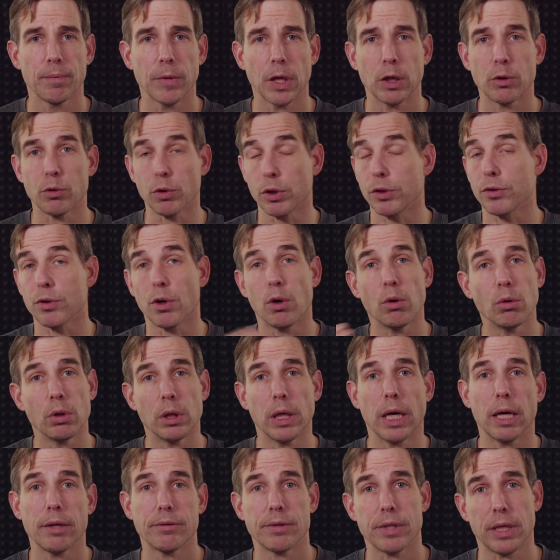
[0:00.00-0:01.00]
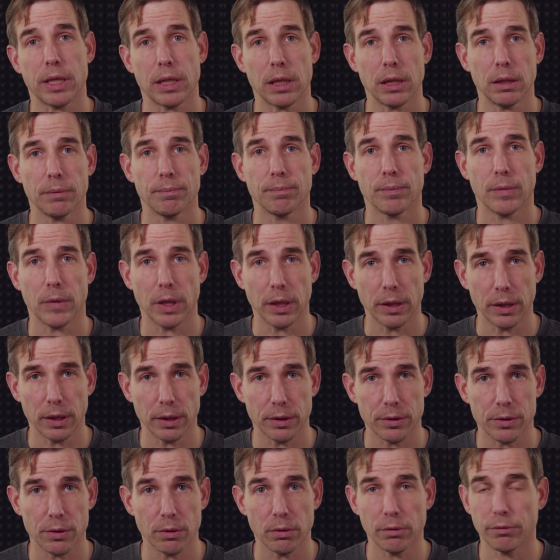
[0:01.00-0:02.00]
during the whole life cycle.
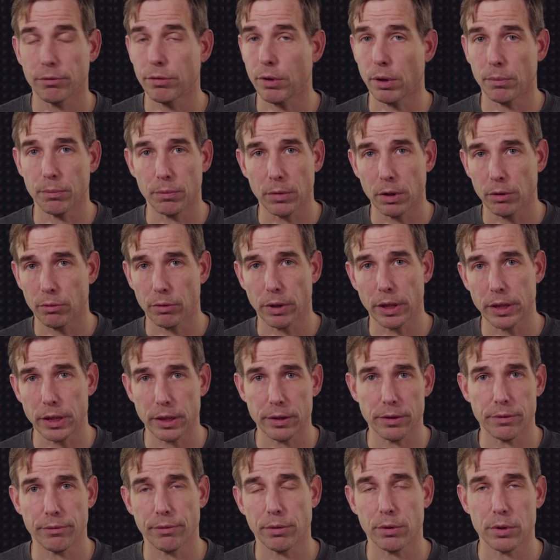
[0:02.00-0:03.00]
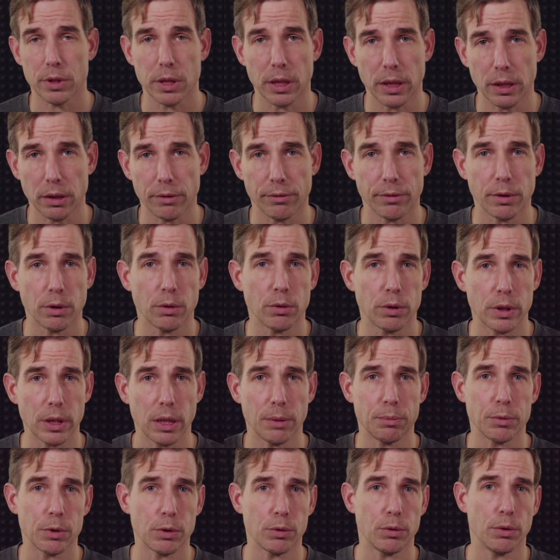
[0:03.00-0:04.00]
So from writing the first line of code
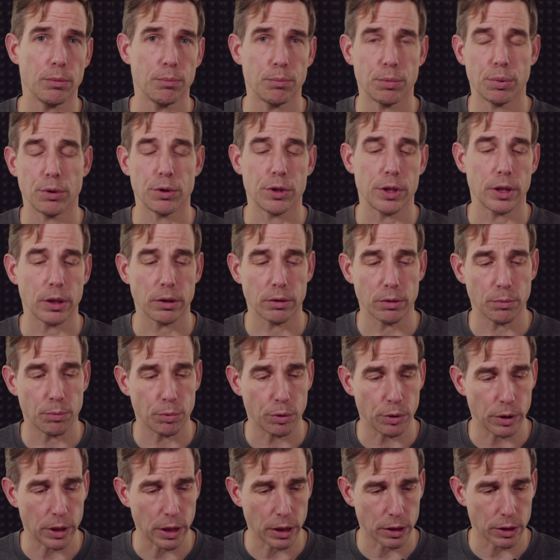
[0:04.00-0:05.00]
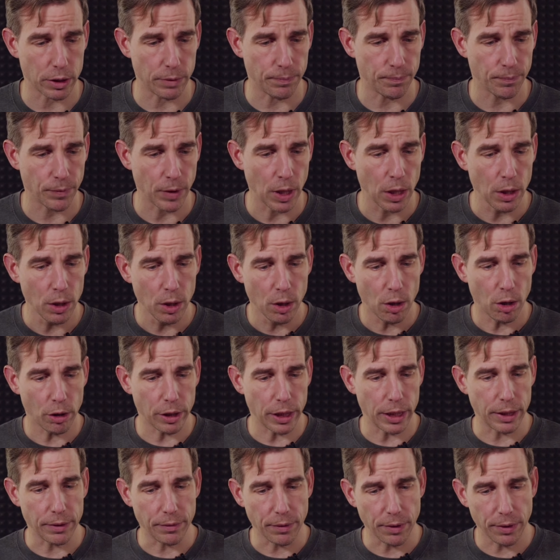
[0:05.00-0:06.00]
up to pushing to production.
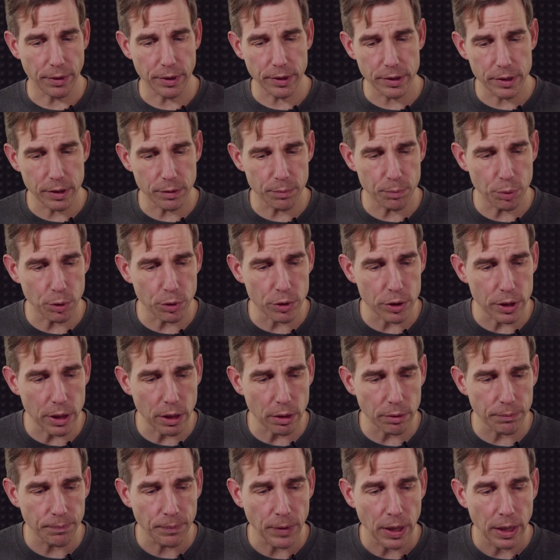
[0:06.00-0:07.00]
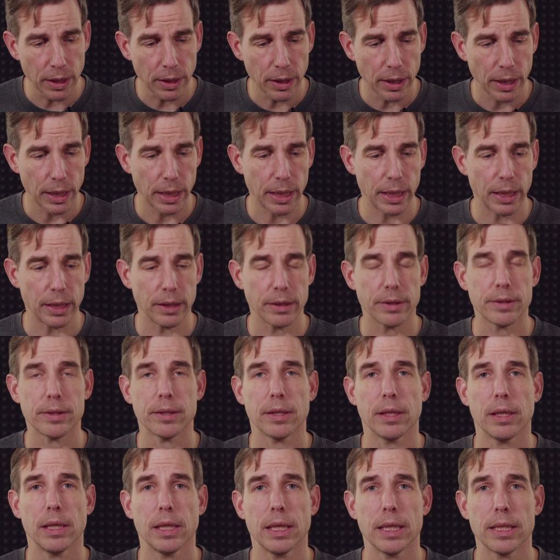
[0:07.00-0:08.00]
Okay, this is pushed now, and
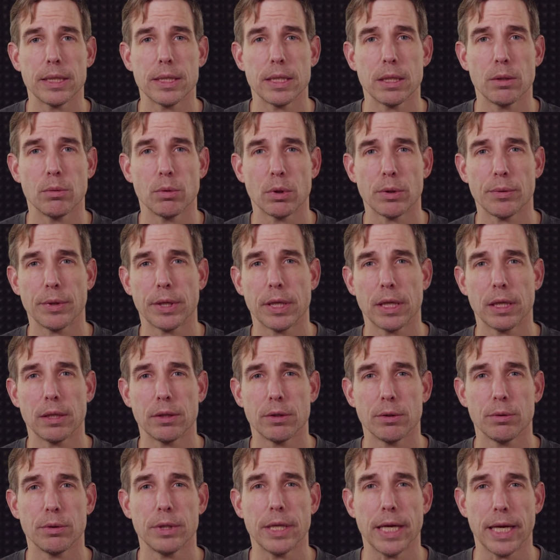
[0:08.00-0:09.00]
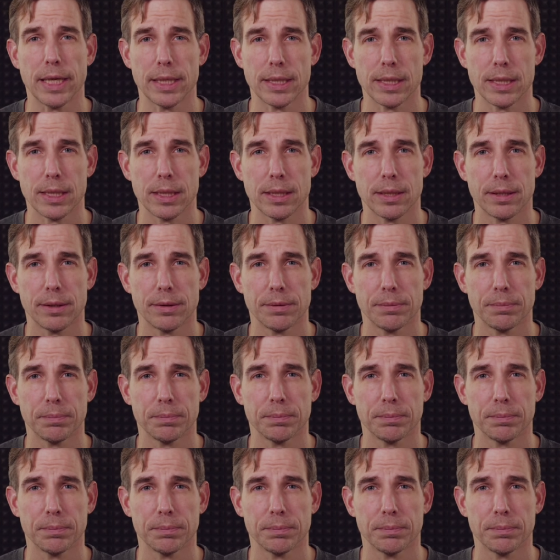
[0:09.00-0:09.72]
let's see what we can do next.